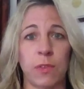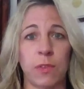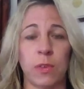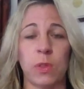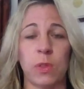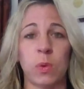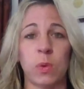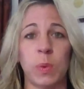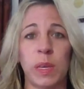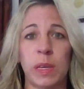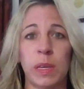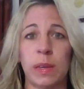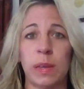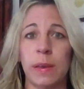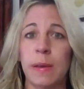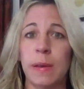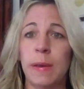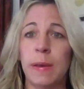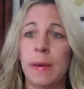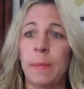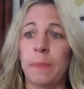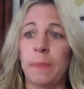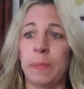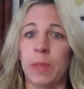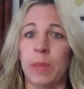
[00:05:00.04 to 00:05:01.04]
and for the week.
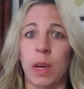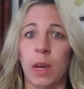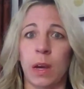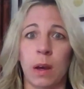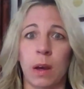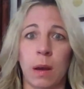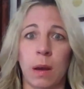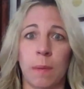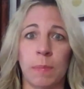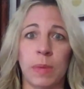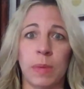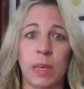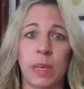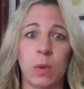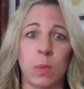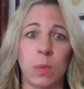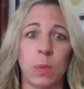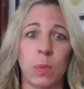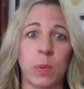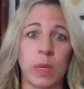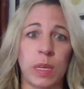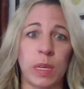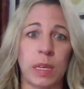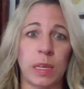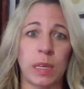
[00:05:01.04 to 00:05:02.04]

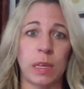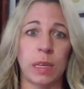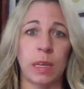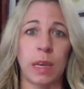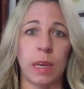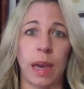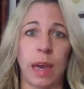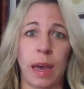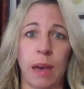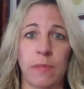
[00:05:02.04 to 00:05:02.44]
We